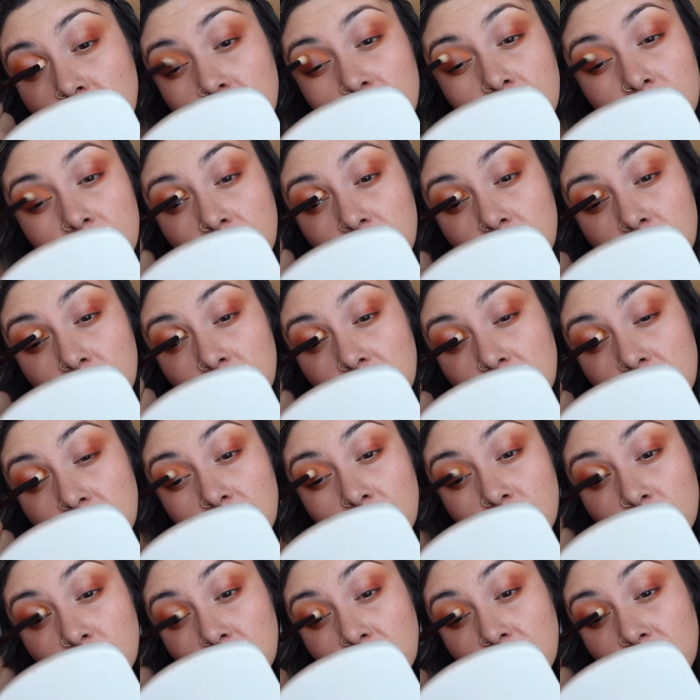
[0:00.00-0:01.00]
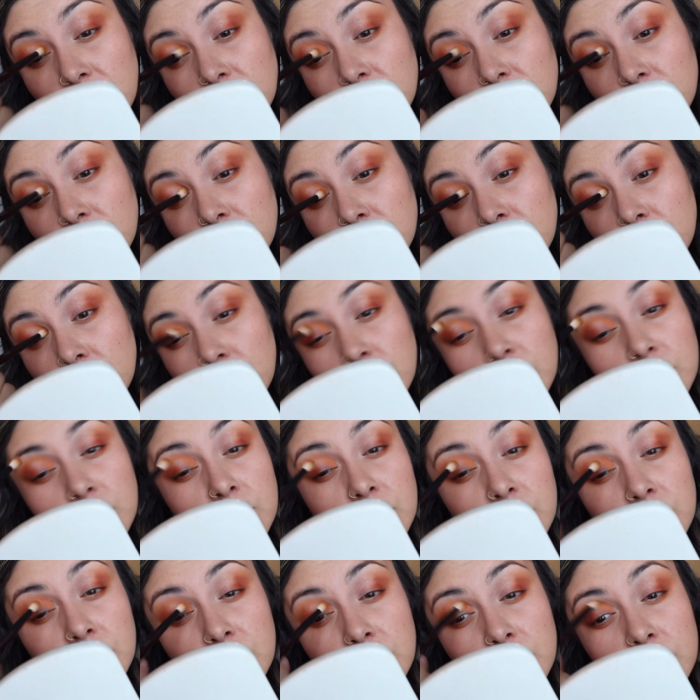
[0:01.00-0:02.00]
and I'm tapping
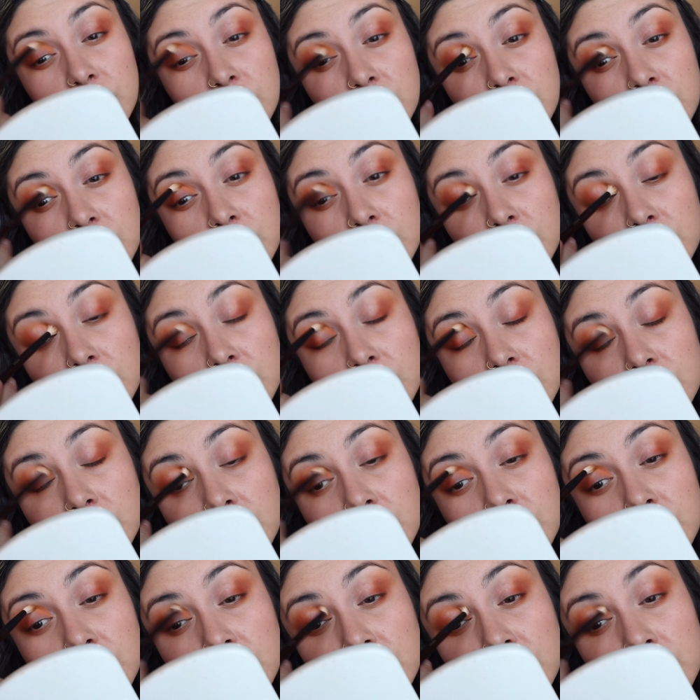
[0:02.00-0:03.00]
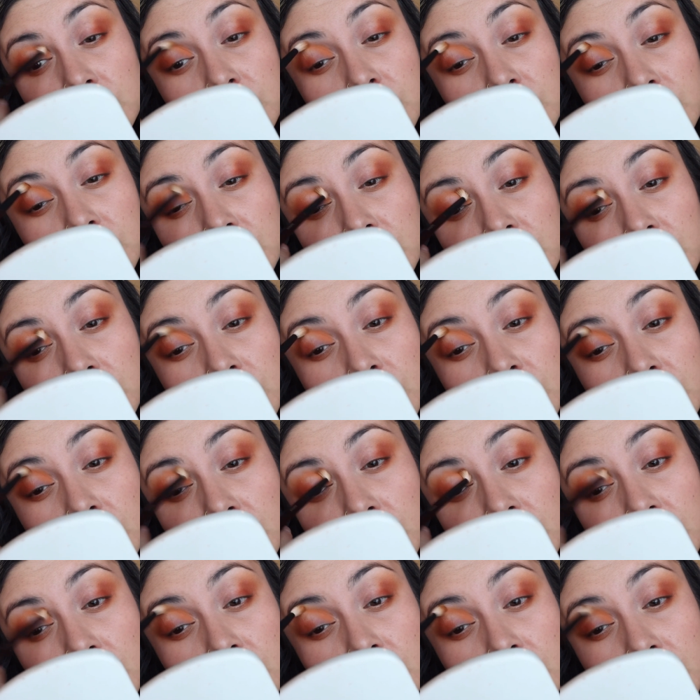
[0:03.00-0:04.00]
first and then
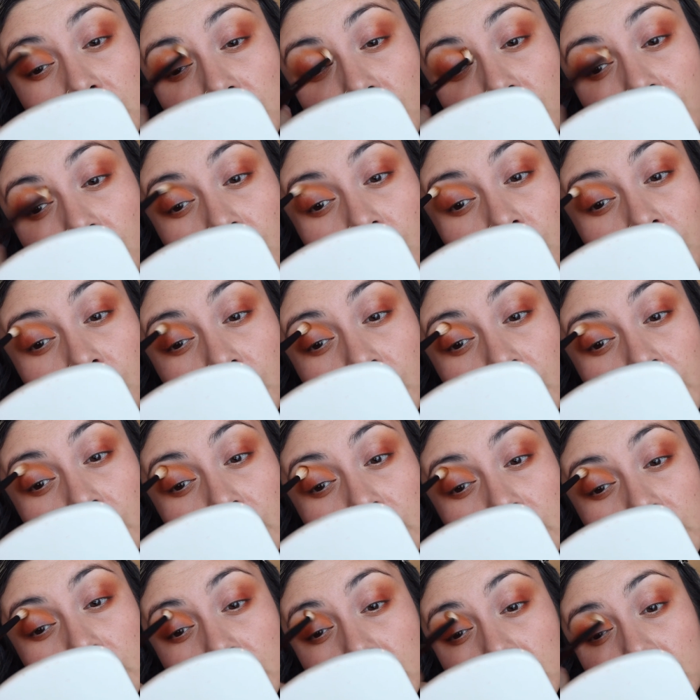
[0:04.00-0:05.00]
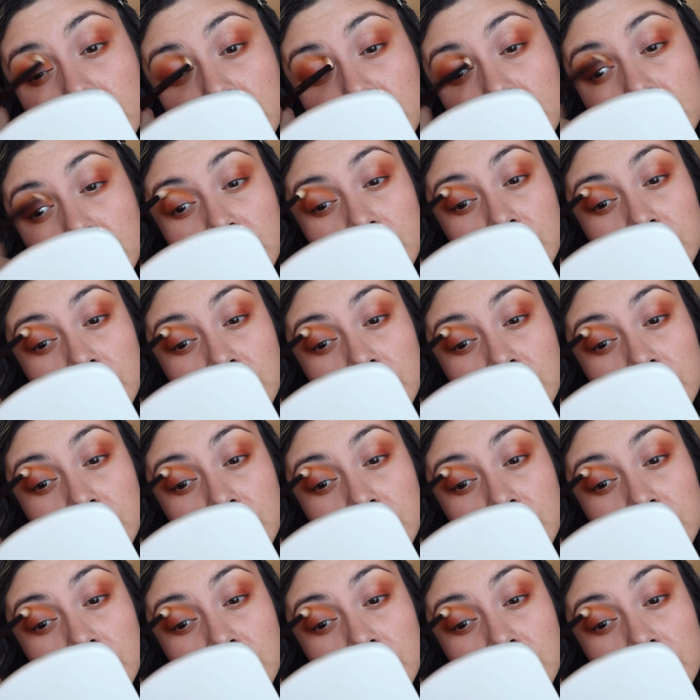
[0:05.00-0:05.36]
blending.